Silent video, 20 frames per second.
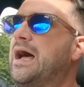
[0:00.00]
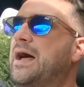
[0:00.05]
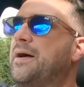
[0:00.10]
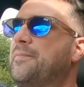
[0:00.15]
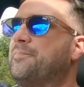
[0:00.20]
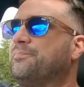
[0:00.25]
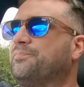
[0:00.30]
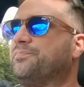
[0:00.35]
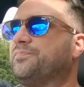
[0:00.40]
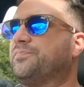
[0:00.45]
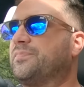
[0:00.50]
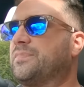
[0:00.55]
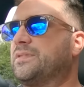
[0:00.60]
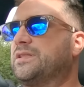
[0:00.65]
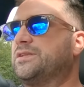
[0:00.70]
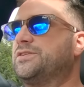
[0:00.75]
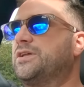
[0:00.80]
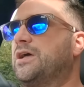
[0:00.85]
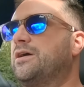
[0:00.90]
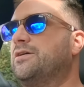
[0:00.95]
Um,
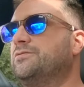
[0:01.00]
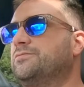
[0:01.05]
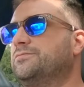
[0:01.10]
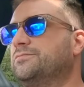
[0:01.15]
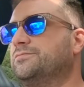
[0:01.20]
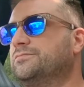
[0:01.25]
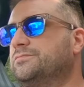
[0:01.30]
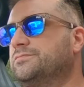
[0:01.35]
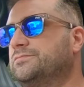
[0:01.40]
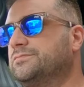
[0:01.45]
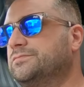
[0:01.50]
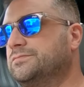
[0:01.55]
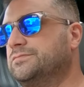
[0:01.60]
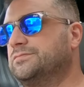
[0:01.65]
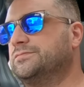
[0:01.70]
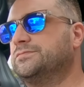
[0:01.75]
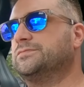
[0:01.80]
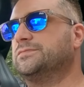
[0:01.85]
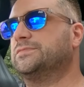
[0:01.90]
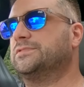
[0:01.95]
so,
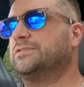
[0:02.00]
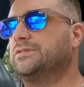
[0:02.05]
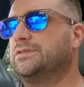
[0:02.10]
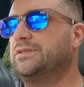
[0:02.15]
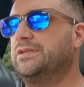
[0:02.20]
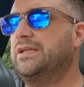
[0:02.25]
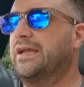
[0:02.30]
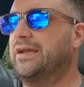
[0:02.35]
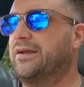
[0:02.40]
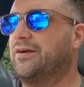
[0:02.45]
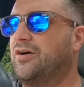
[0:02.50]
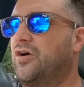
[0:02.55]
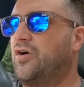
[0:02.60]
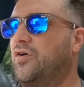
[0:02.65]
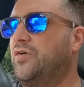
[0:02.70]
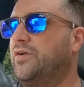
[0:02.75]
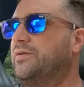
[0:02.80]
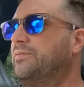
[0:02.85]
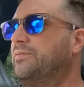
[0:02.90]
yeah, I